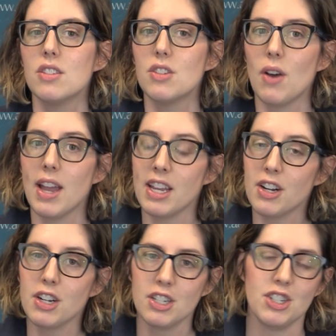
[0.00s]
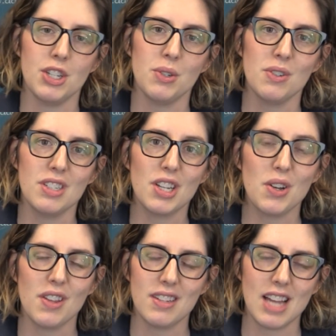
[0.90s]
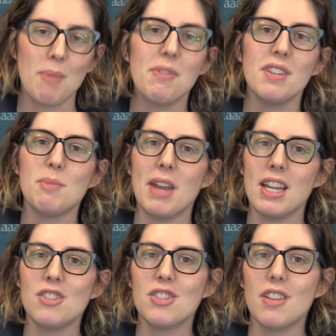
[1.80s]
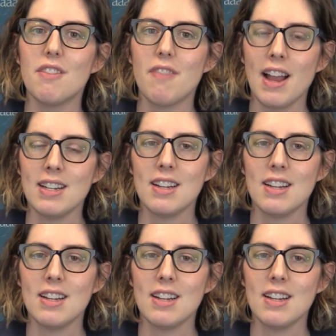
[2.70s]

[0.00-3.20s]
So I encourage you to go to the top of this page to the Find